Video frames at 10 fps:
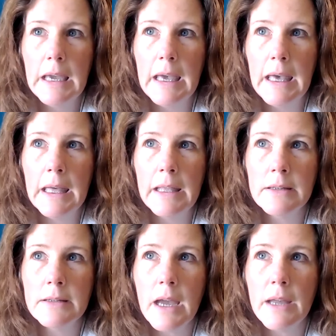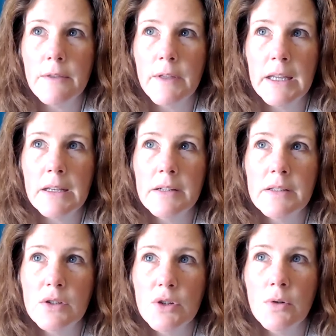And I think it
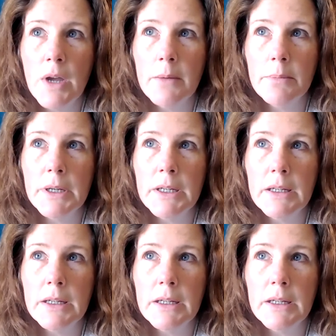needs a tune-up.